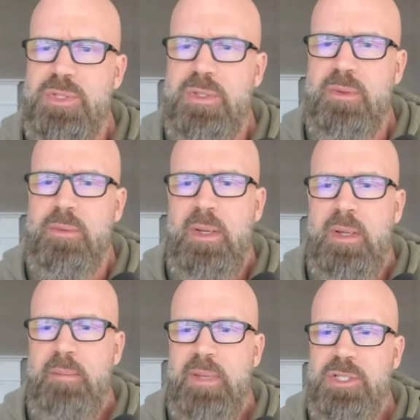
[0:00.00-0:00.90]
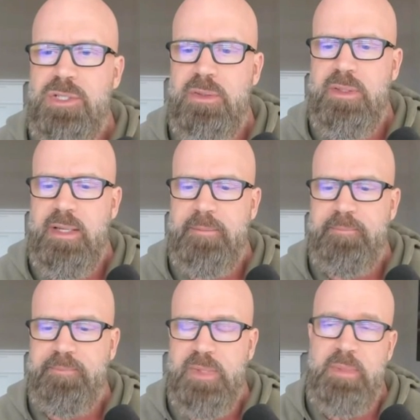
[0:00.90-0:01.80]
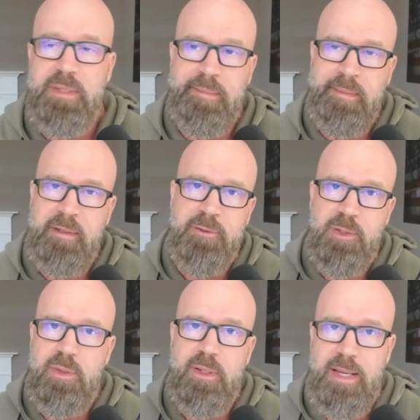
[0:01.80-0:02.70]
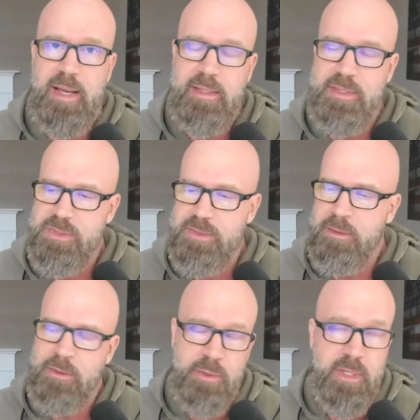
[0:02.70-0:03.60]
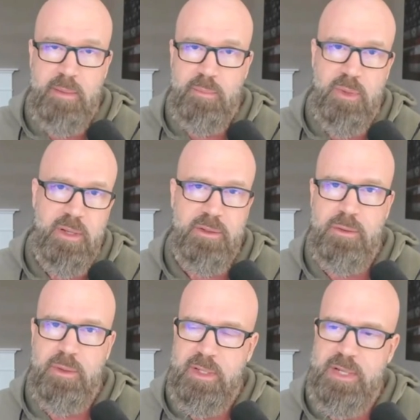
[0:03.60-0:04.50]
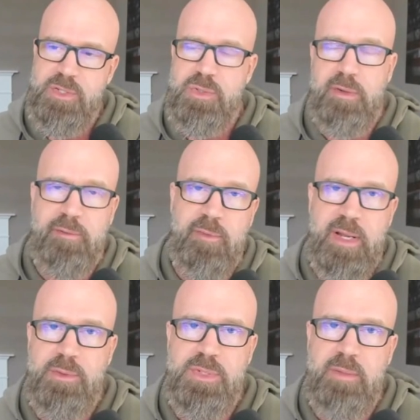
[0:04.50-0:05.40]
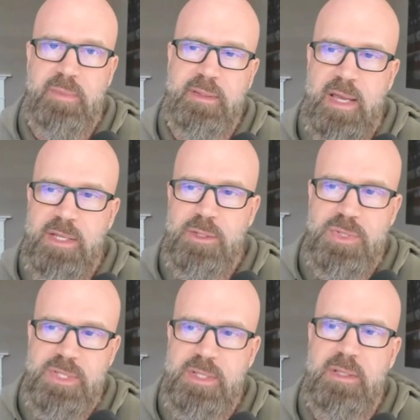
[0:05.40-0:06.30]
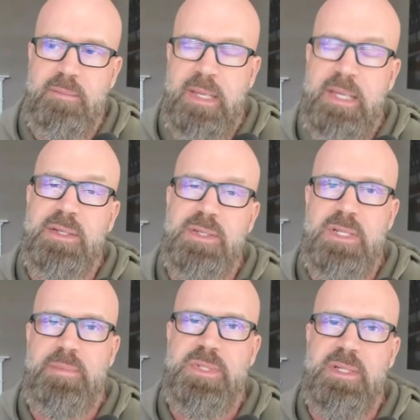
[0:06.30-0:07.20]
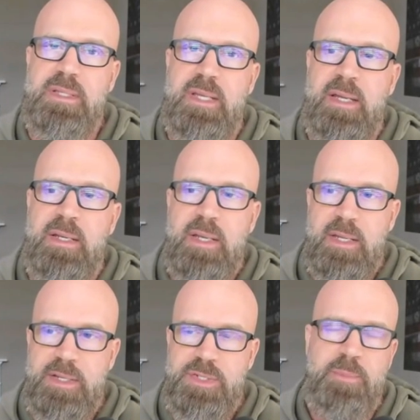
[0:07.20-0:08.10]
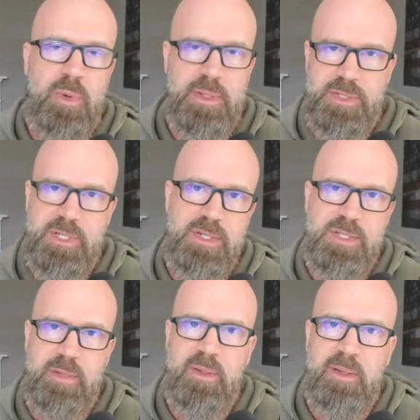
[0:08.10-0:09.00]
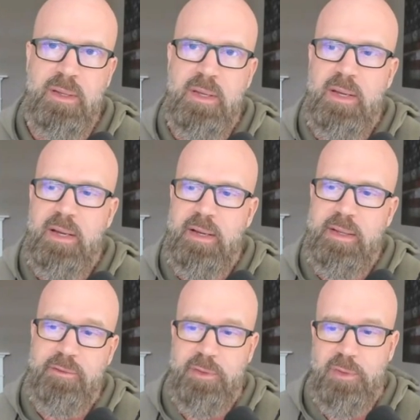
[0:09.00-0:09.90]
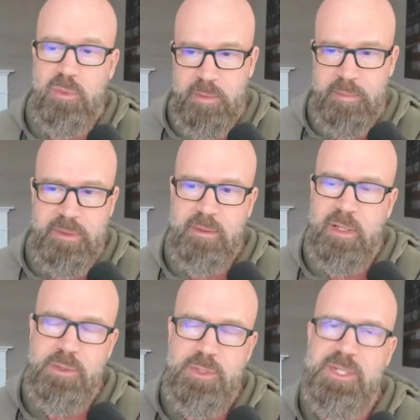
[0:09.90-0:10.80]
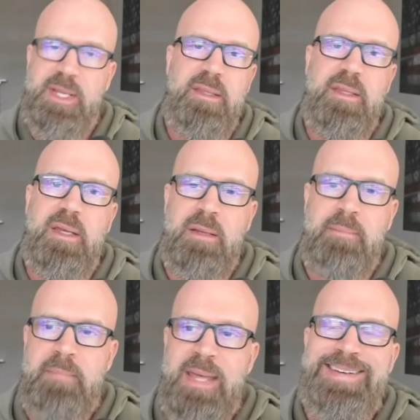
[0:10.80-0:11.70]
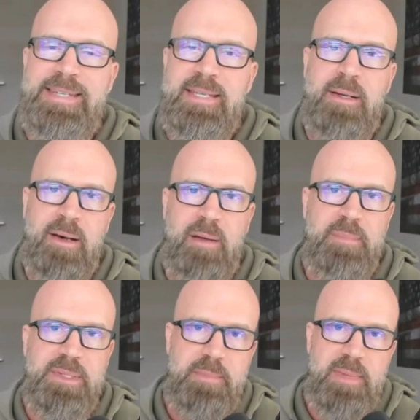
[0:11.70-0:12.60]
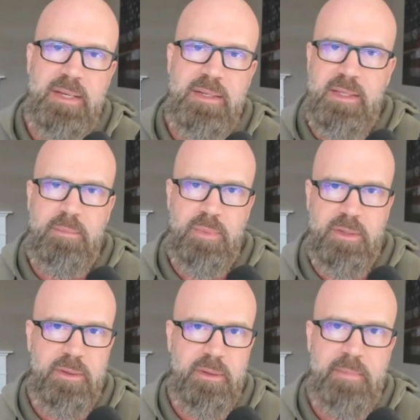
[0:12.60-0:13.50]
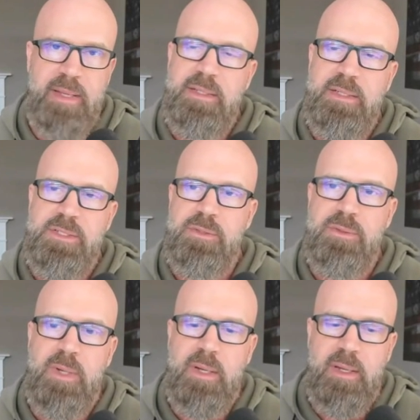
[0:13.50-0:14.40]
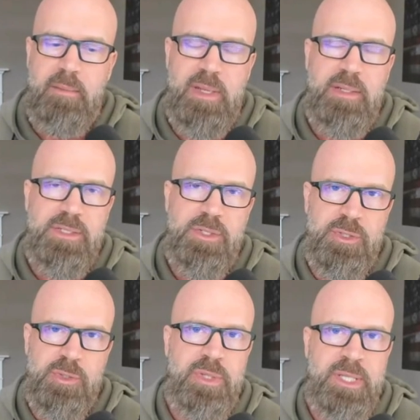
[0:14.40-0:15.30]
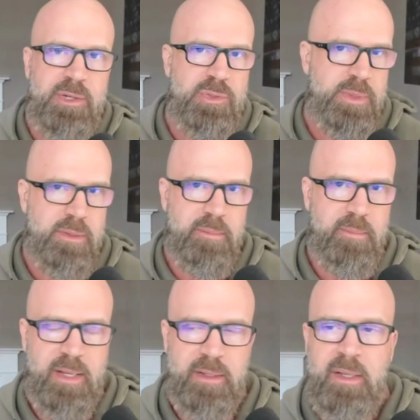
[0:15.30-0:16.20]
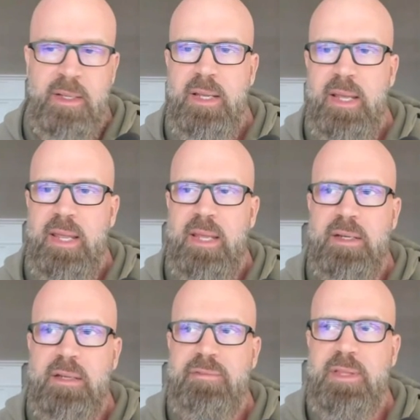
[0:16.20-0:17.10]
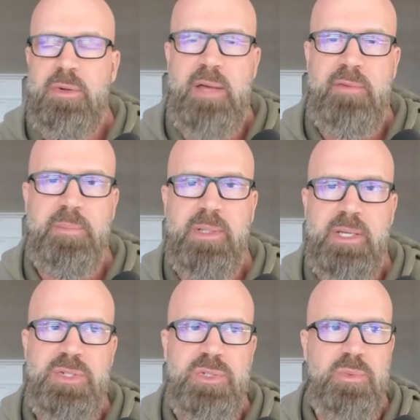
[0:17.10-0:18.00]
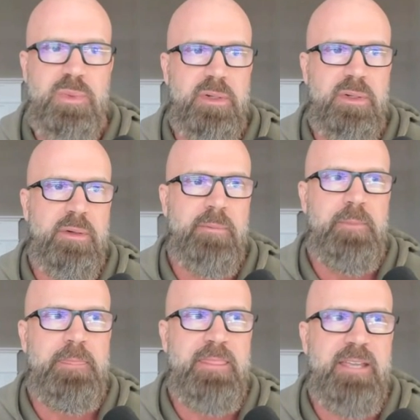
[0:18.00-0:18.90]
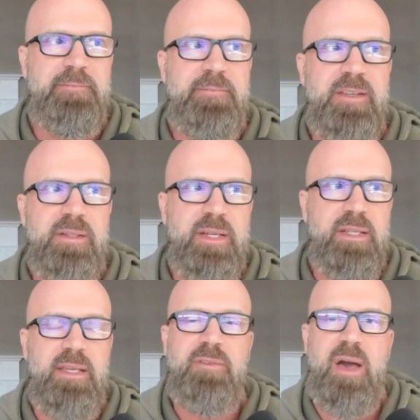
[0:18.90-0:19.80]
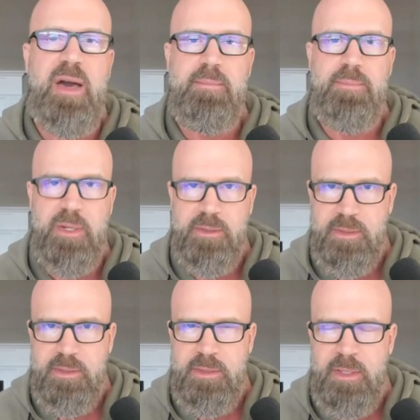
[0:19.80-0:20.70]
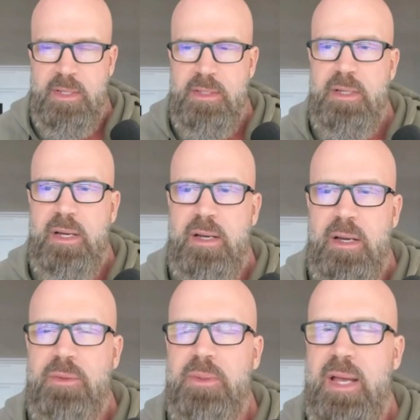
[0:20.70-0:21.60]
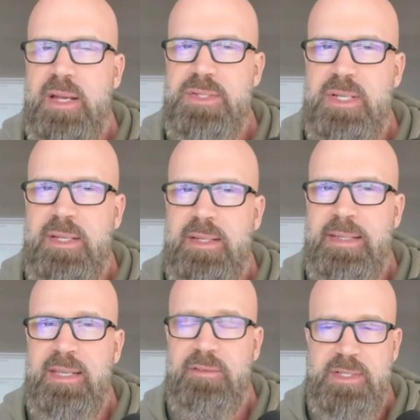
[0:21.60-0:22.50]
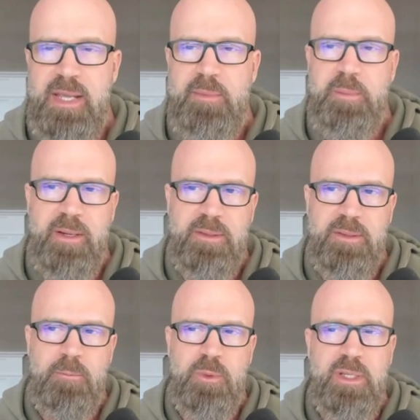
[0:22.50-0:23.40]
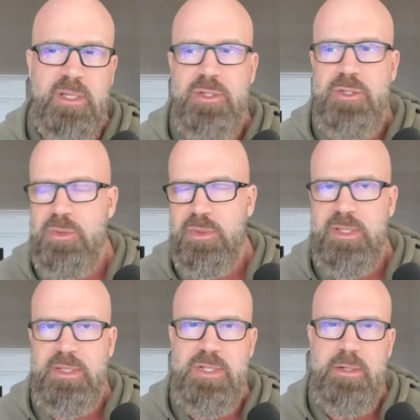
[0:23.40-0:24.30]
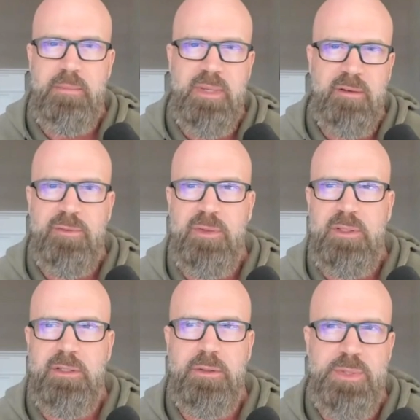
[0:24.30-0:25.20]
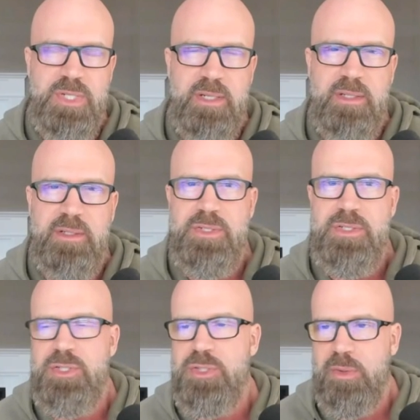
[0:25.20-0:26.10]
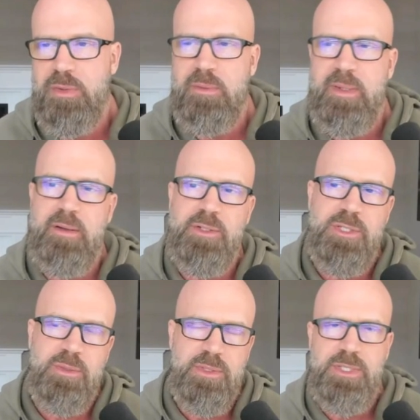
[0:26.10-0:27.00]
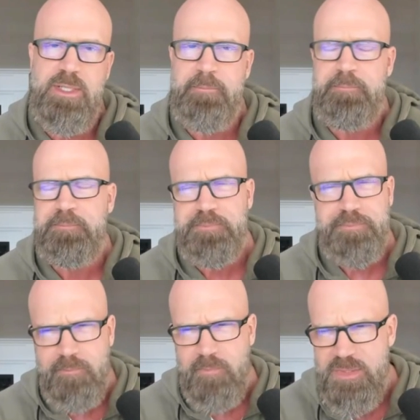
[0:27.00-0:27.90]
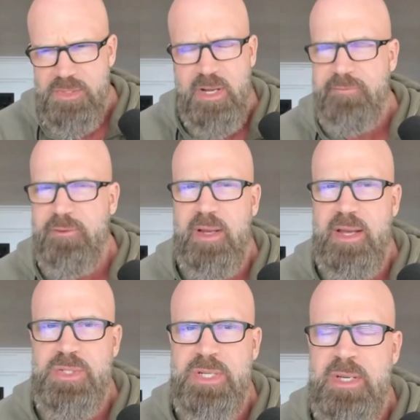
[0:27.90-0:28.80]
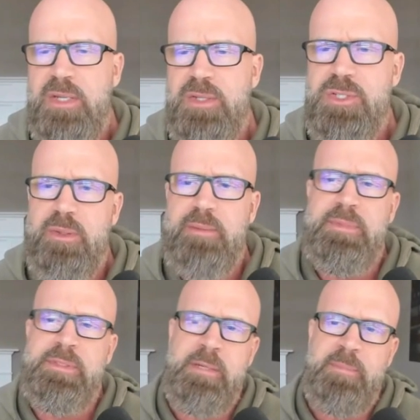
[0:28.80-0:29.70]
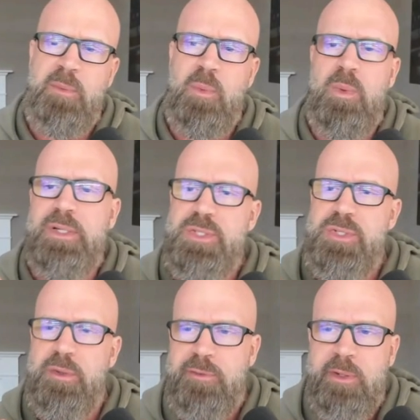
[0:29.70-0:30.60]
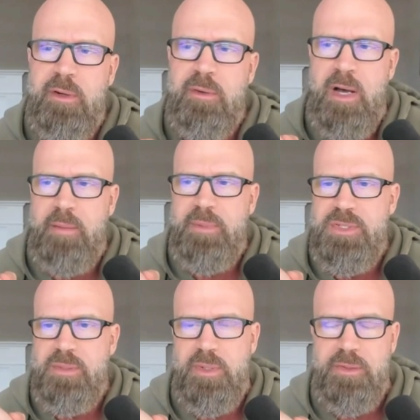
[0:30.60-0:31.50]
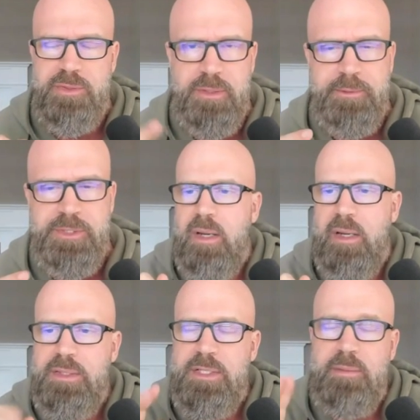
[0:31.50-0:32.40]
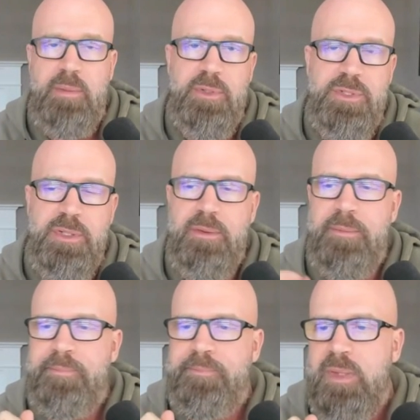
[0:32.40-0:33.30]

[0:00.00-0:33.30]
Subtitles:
So make sure that, I mean, if you're a guy that's, you got a brother or a cousin or a friend or something like that, and you see them making steps like that, it's important to say something. If you're a woman, understand that men need hobbies. Men need a brotherhood. Men need to do things with other men. And if they don't have a place where they feel like they've got a brotherhood, other guys that give a damn about them, where they can do things that are meaningful and learn skills and just joke around and shoot the shit, it's tough for guys. So tip number one is don't forgo hobbies and brotherhoods. Tip number two,